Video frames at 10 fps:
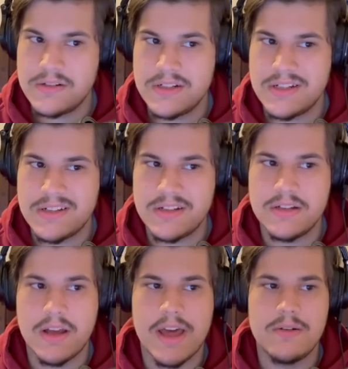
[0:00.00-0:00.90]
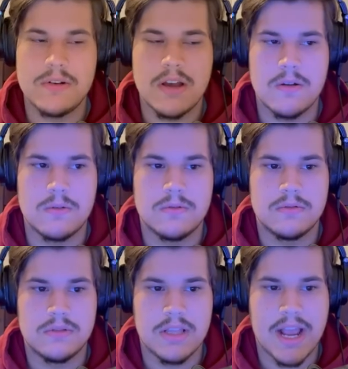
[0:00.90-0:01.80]
I don't know.
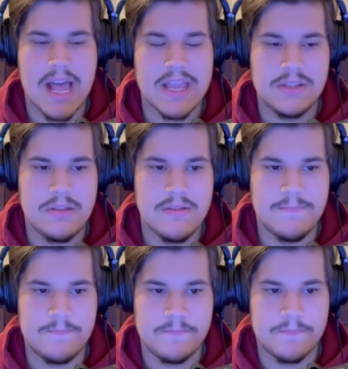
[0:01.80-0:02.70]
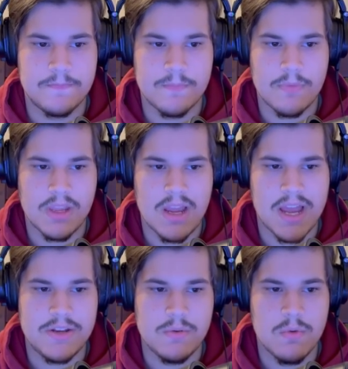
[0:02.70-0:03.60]
Like, I
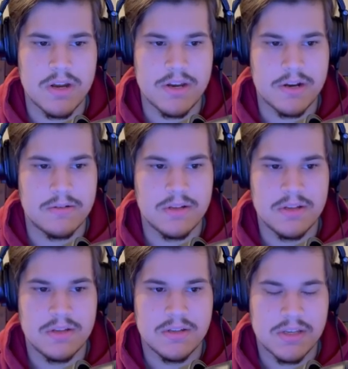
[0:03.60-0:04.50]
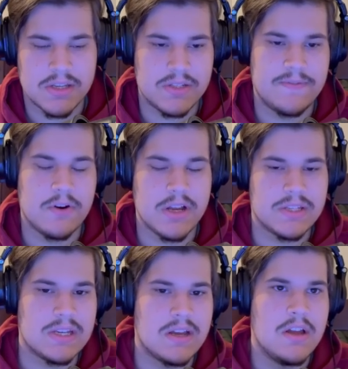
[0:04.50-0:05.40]
do wonder, because
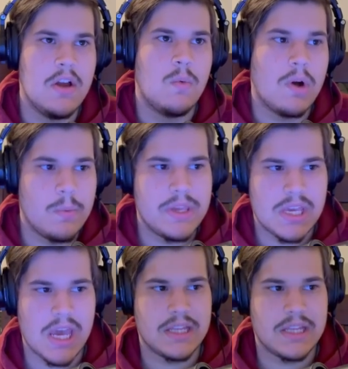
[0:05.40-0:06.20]
Varesa, while we can't